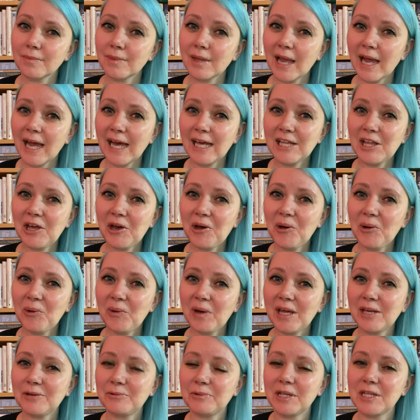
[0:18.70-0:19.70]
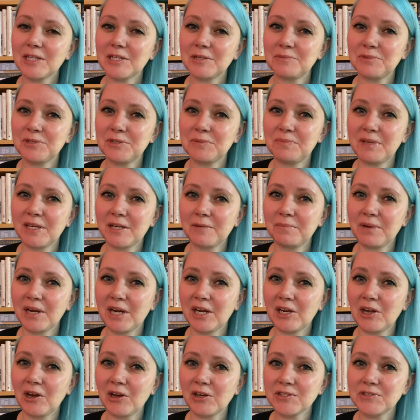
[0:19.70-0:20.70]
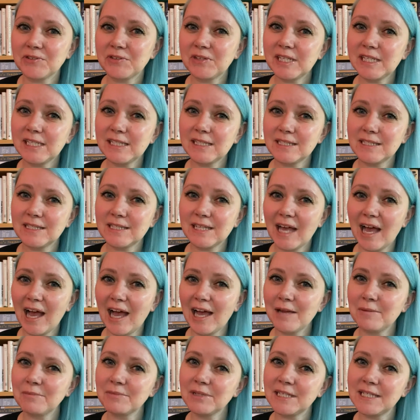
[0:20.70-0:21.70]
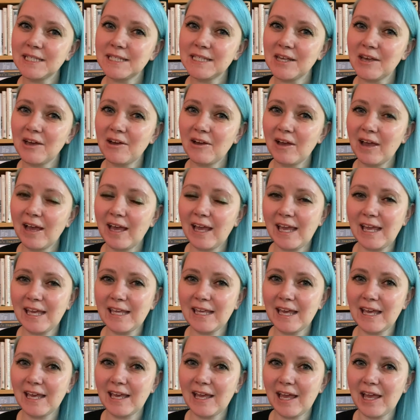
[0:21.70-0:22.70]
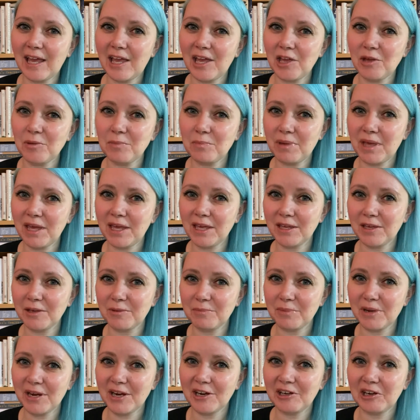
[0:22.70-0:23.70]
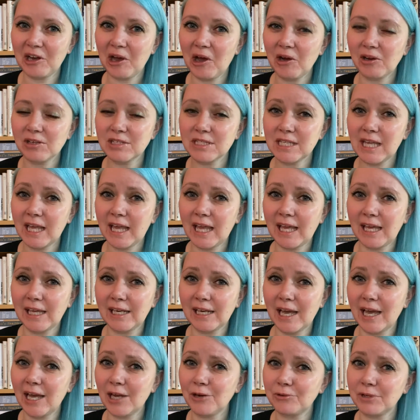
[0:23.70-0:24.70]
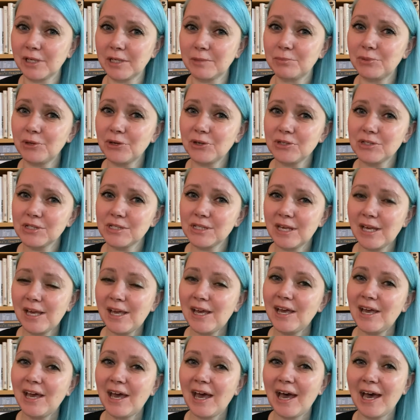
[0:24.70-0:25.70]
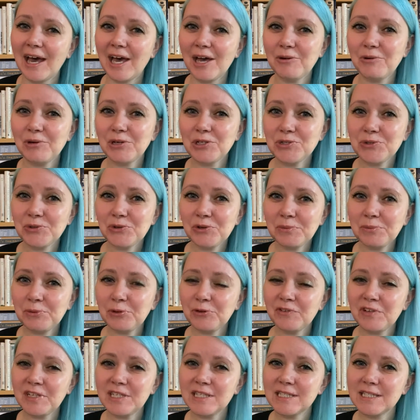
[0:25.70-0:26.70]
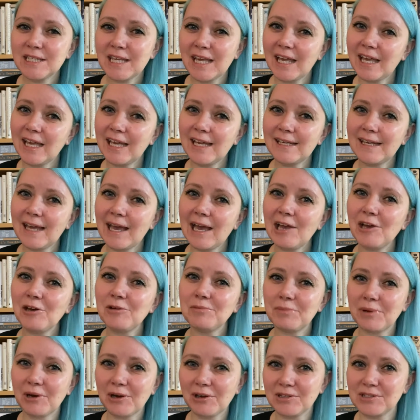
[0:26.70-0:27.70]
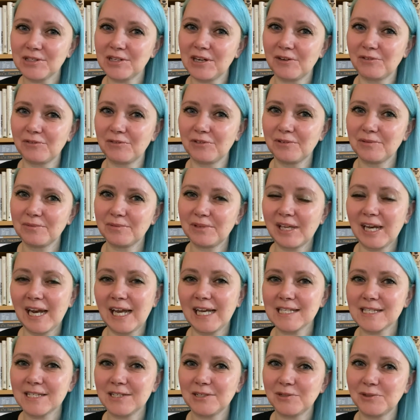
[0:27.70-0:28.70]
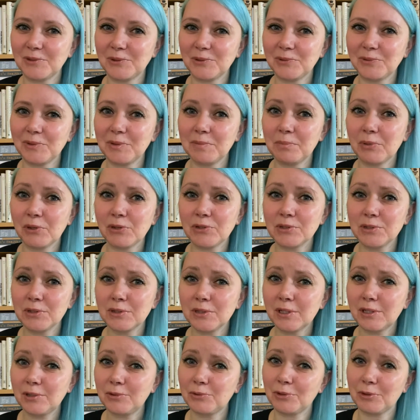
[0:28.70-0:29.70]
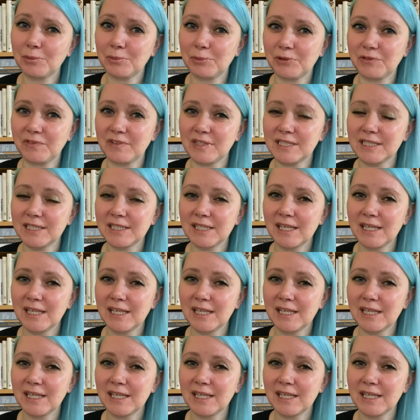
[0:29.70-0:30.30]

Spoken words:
Hello and welcome to Pink Paradox Reads. I'm Lisa, aka Pink Paradox, and I read books, I watch horror movies, and I unbox stuff that has to do with books and horror movies.